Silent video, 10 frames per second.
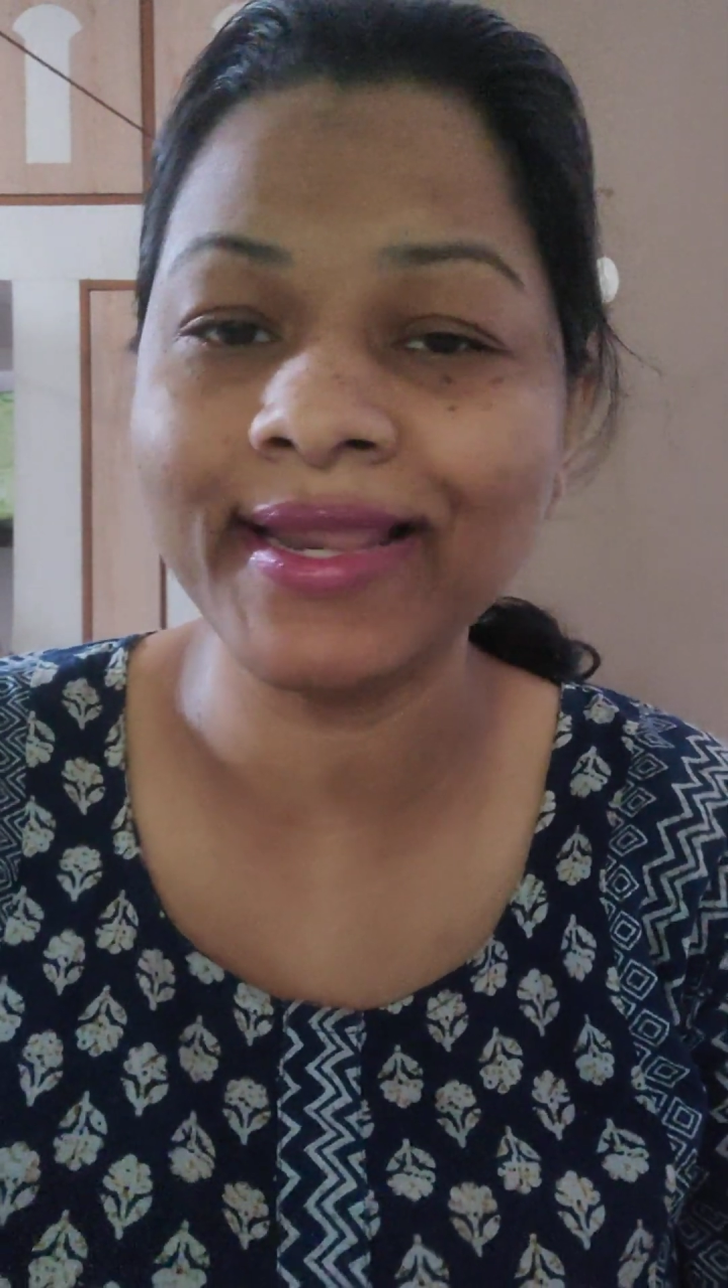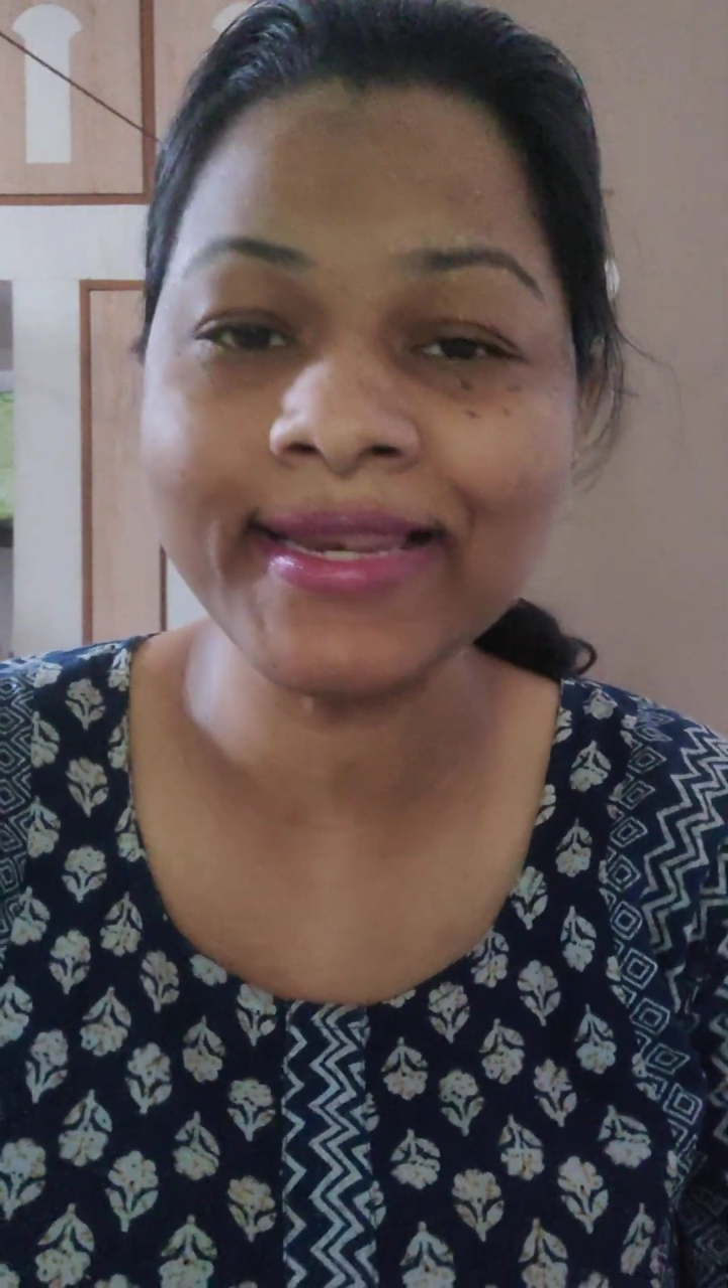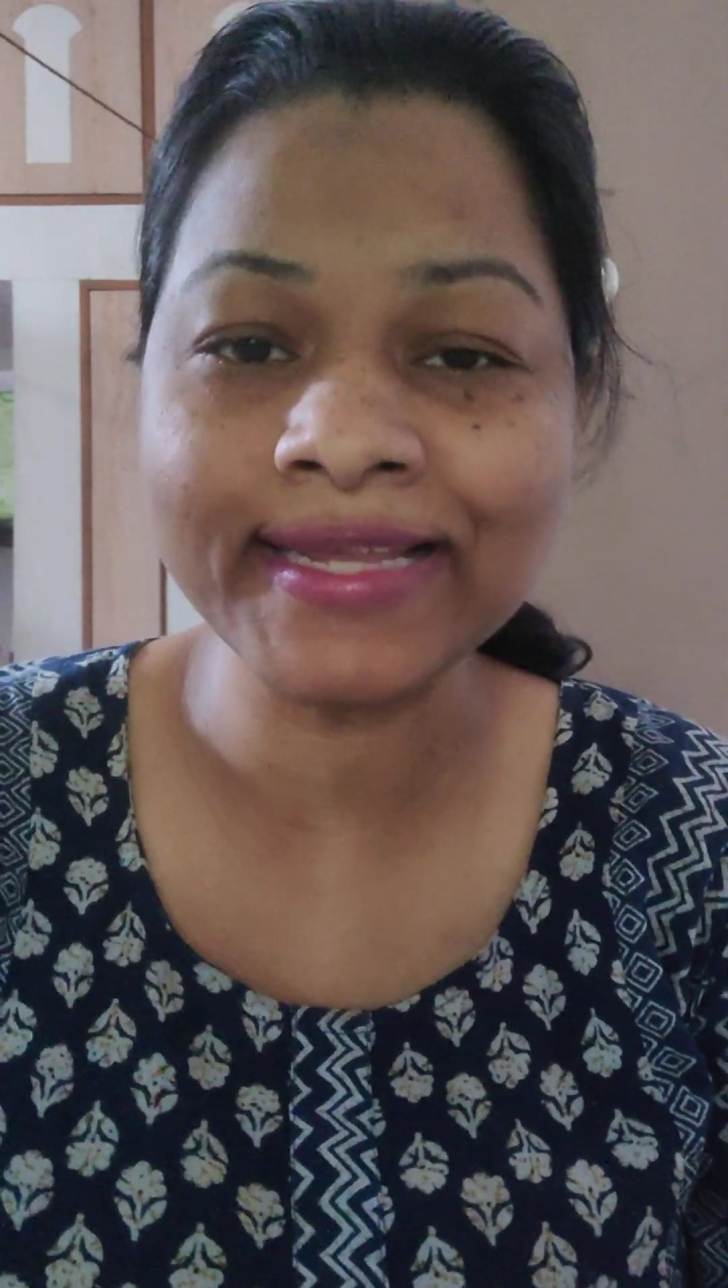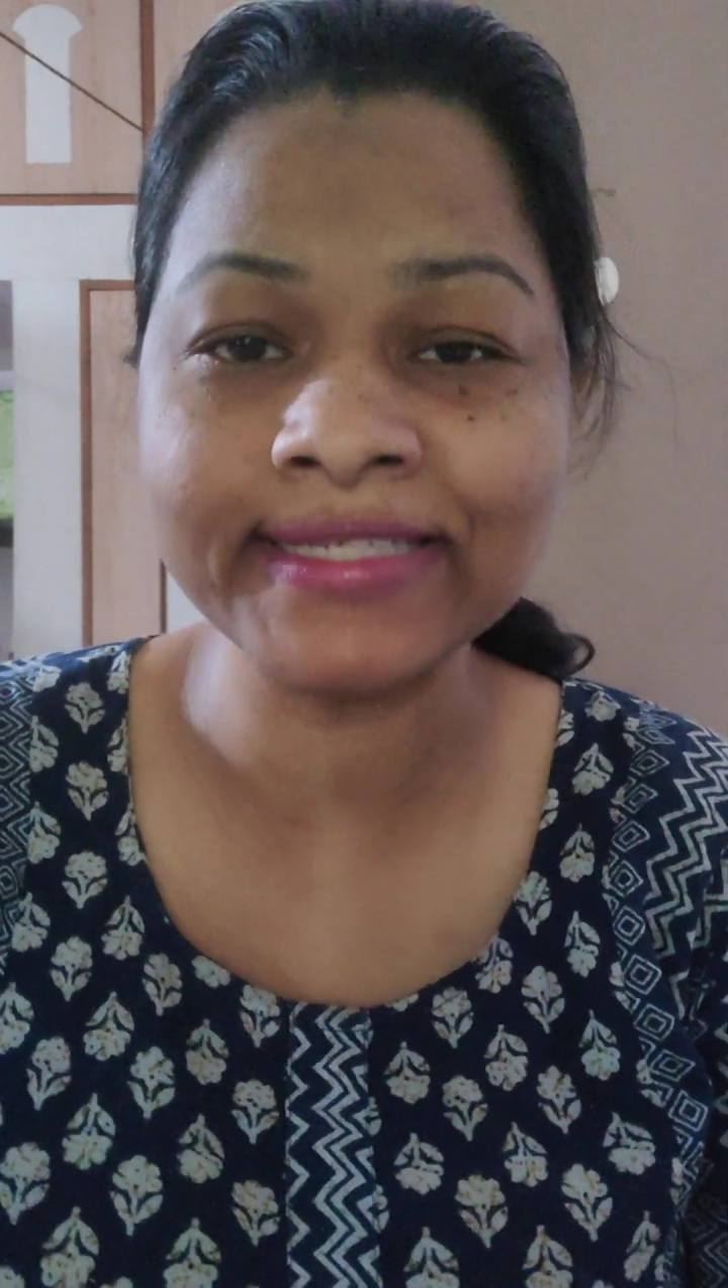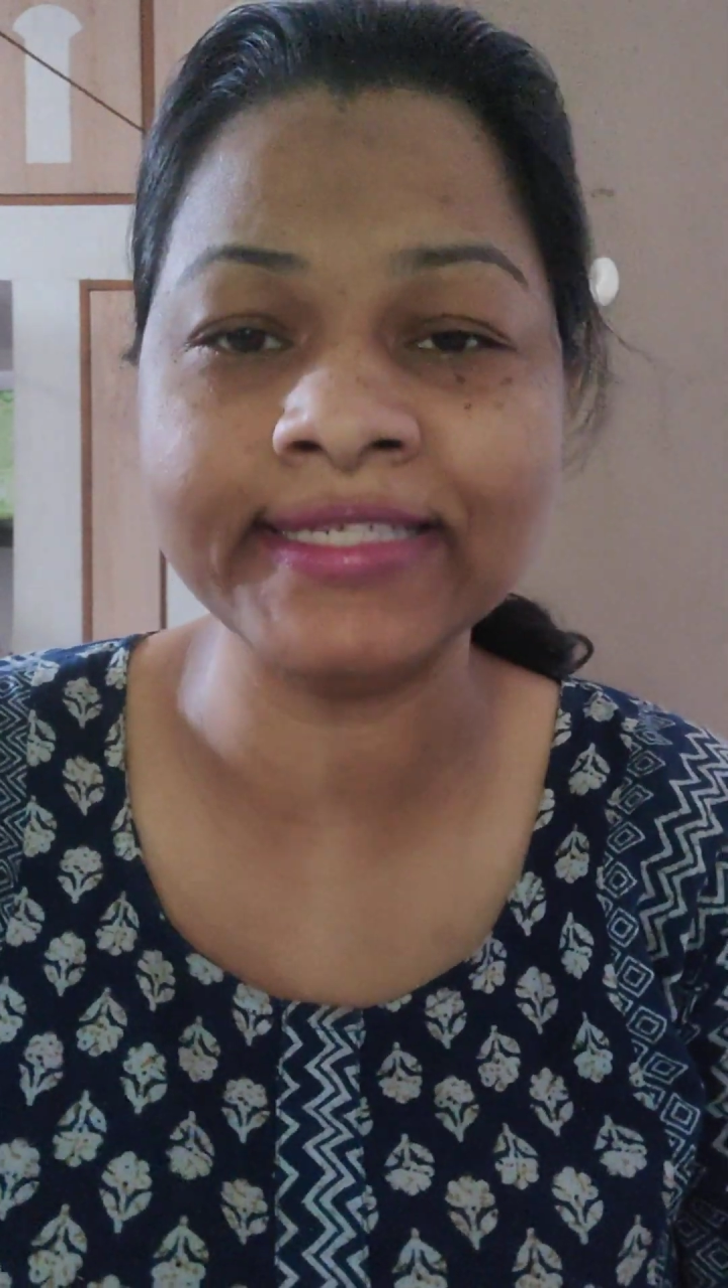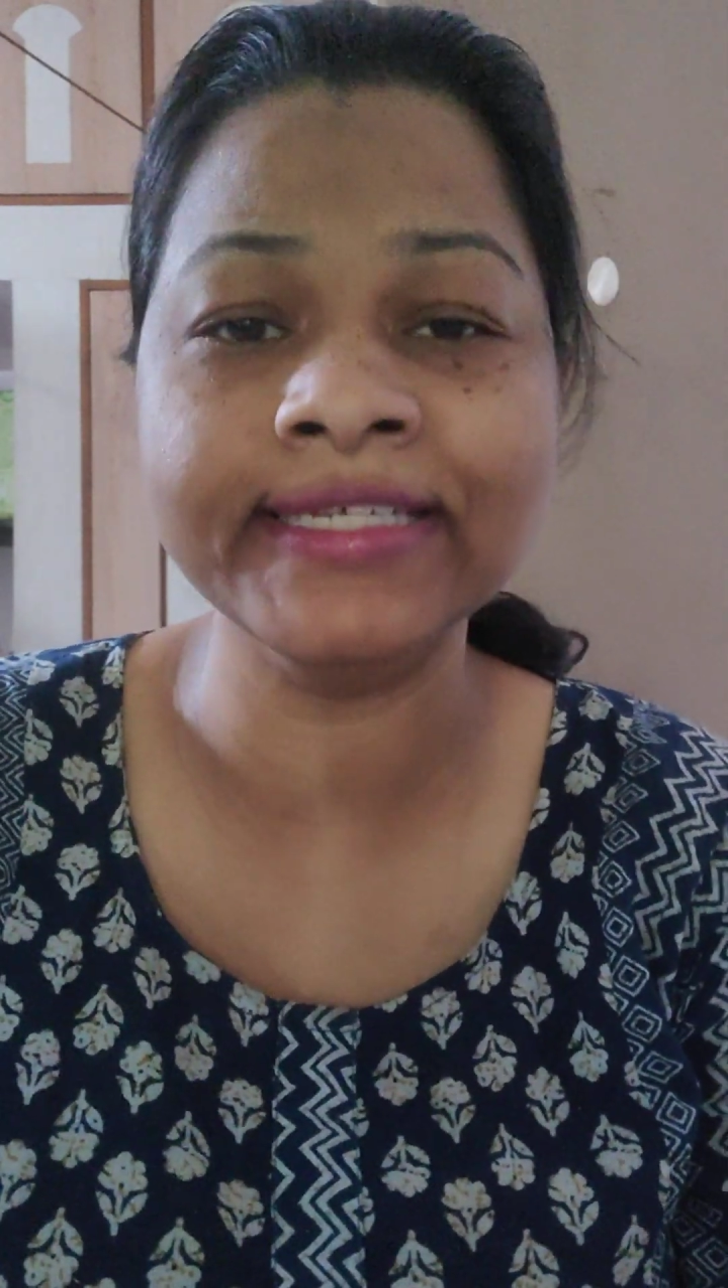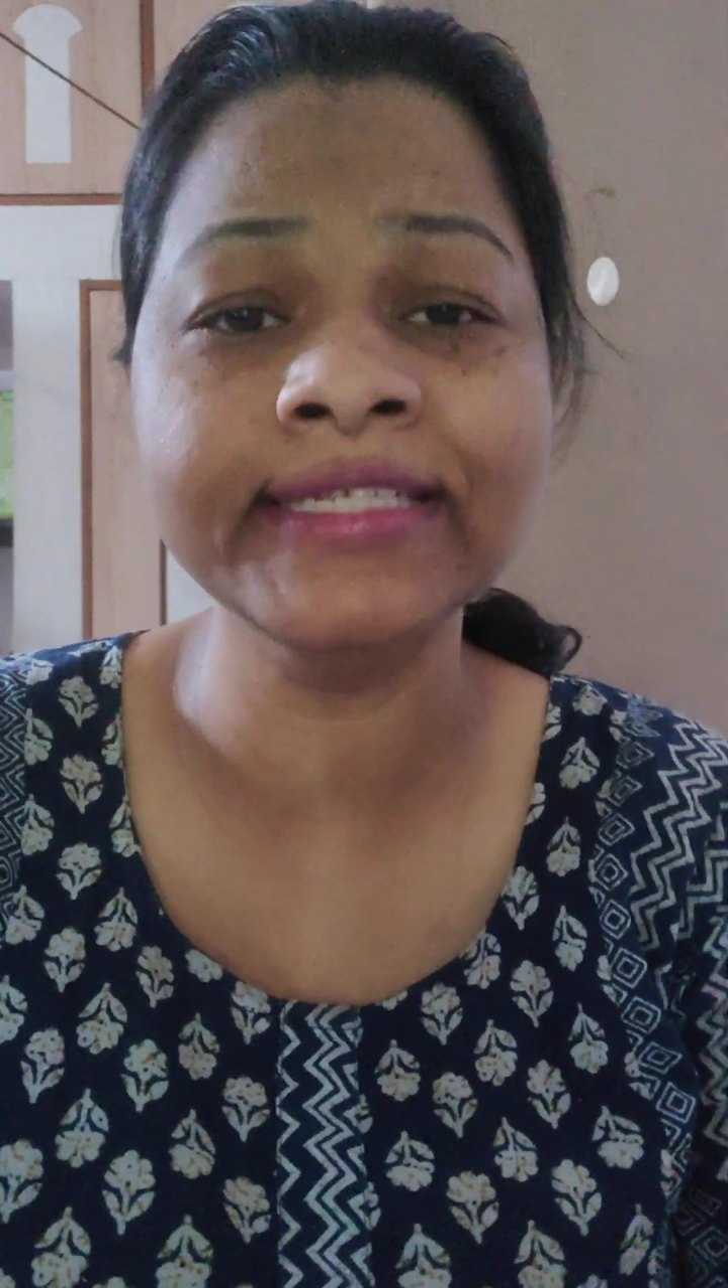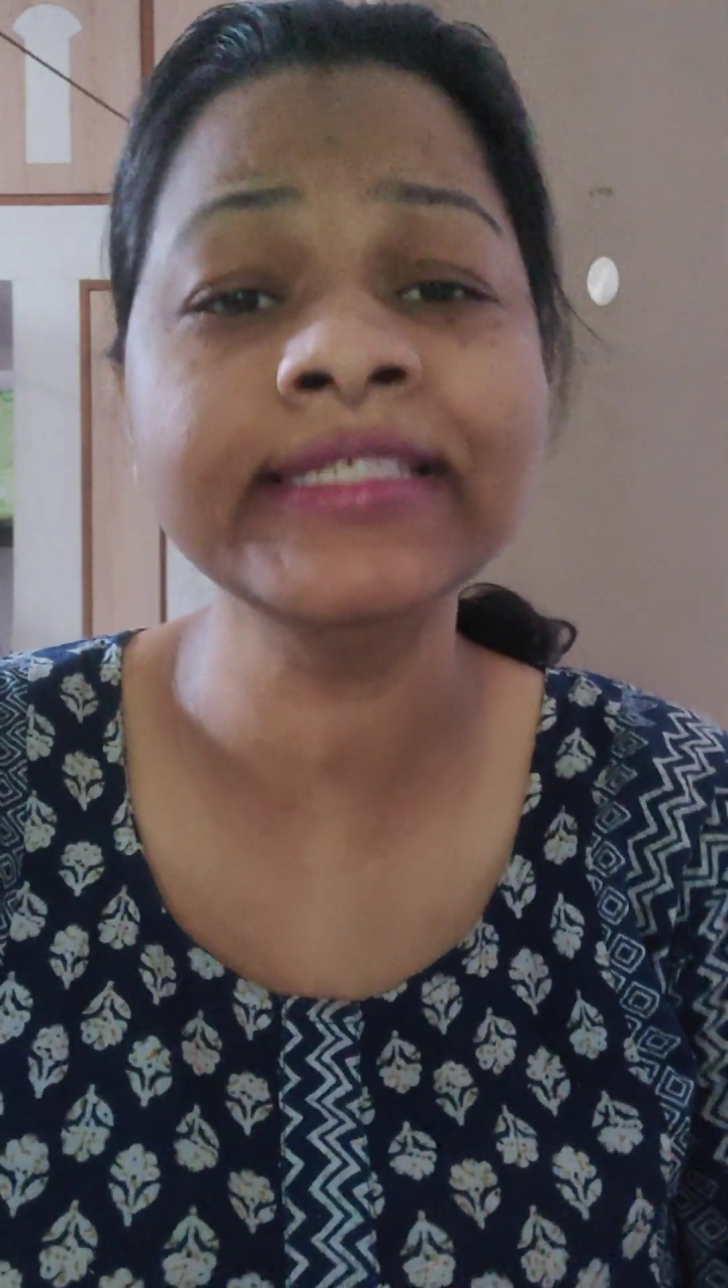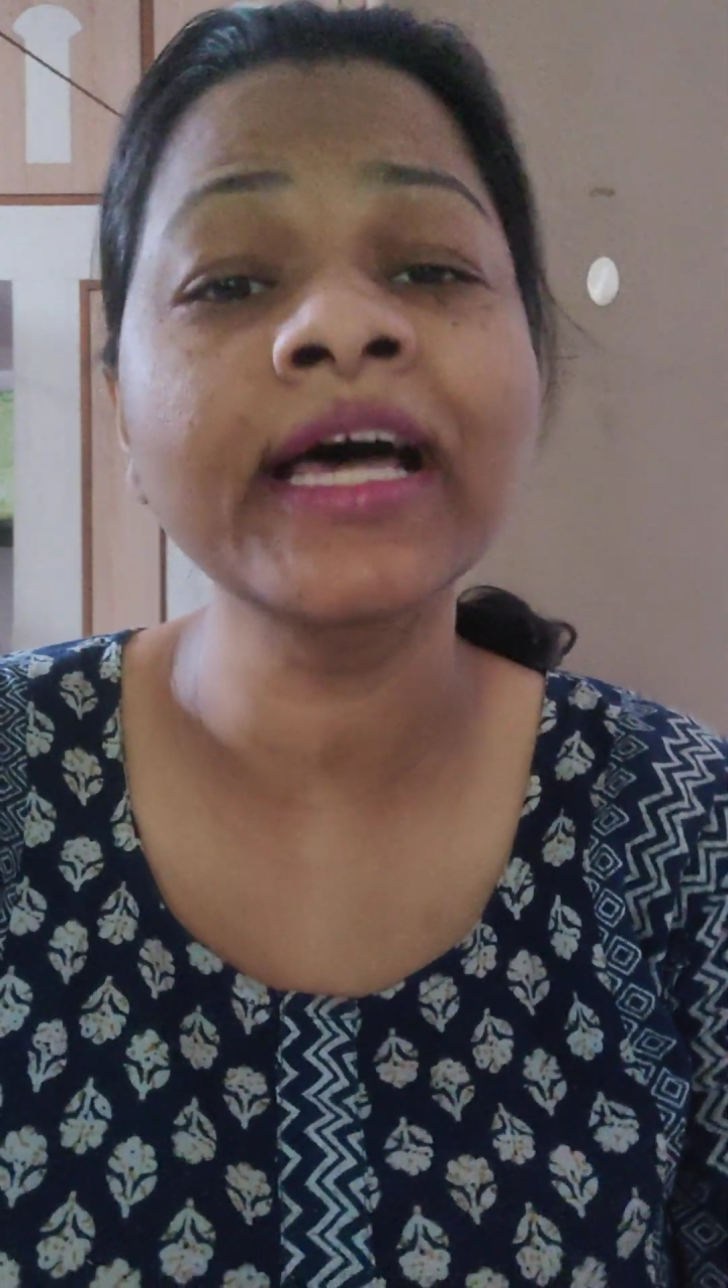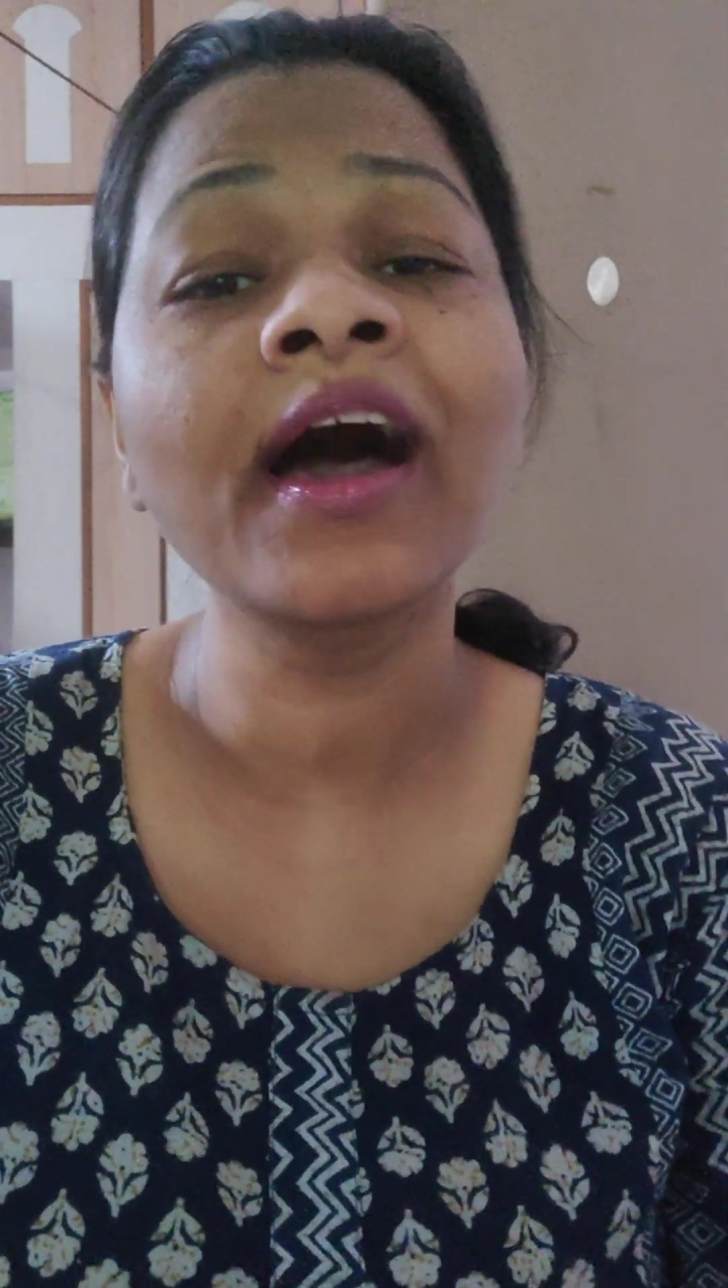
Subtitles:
illnesses,